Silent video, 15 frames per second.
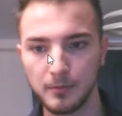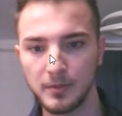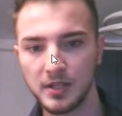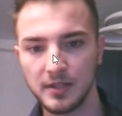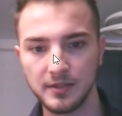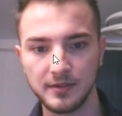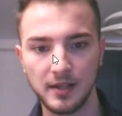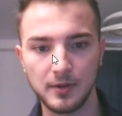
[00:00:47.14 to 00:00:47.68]
$1
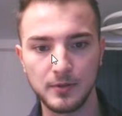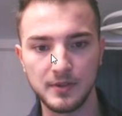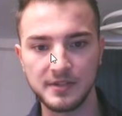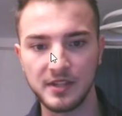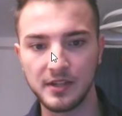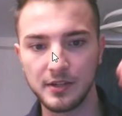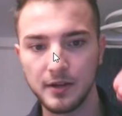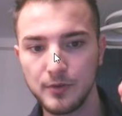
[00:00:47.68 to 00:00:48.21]
million
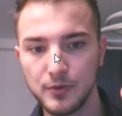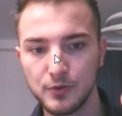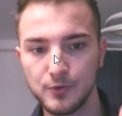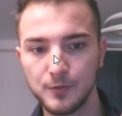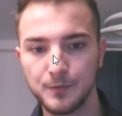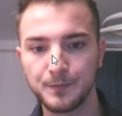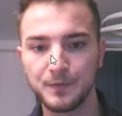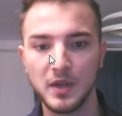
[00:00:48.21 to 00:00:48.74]
in
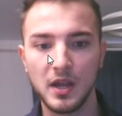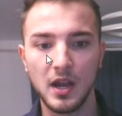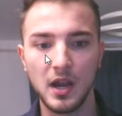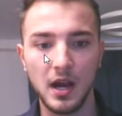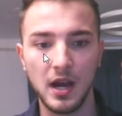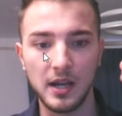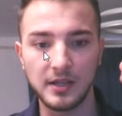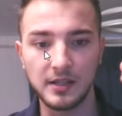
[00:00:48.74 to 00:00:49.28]
revenue,
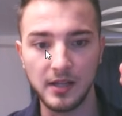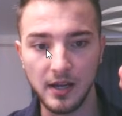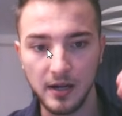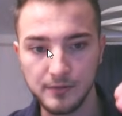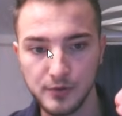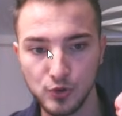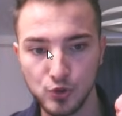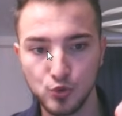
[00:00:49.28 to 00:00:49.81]
and
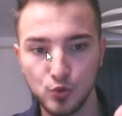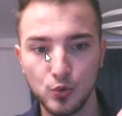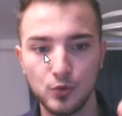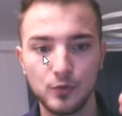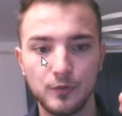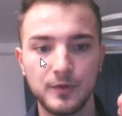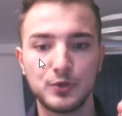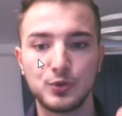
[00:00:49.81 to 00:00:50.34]
I will show
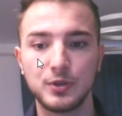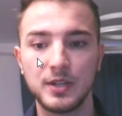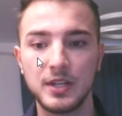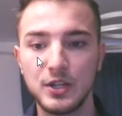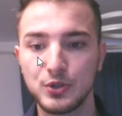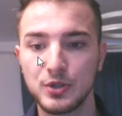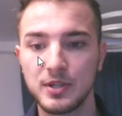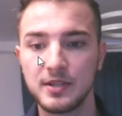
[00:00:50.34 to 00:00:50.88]
you which
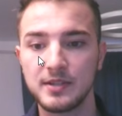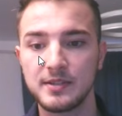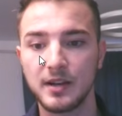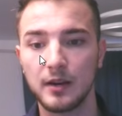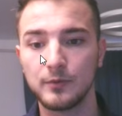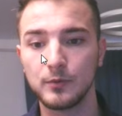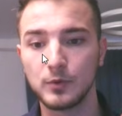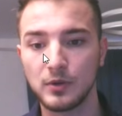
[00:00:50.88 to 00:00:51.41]
niches
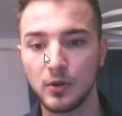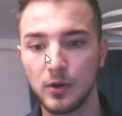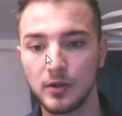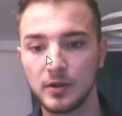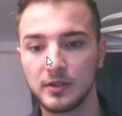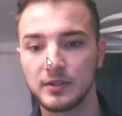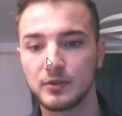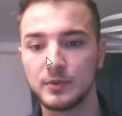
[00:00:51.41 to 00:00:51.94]
I would
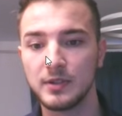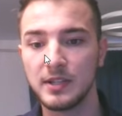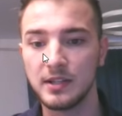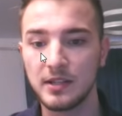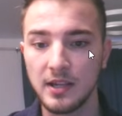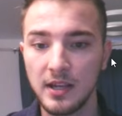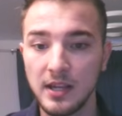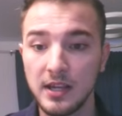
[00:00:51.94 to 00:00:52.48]
target
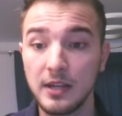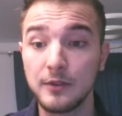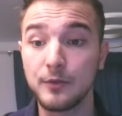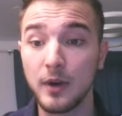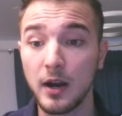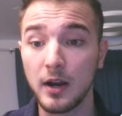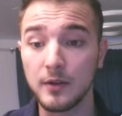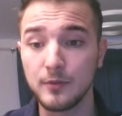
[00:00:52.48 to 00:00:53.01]
today
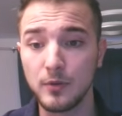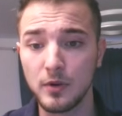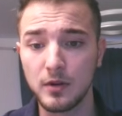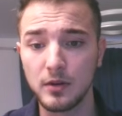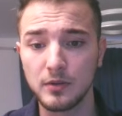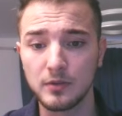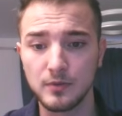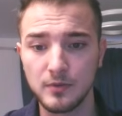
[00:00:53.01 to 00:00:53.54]
if I
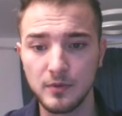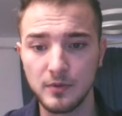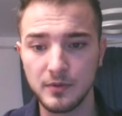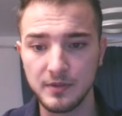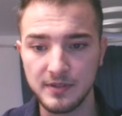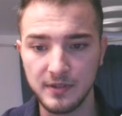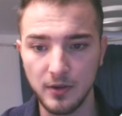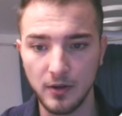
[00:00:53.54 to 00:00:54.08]
were to
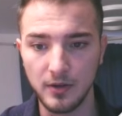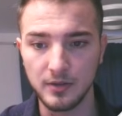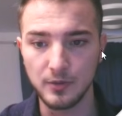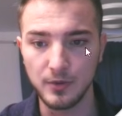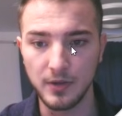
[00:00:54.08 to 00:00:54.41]
start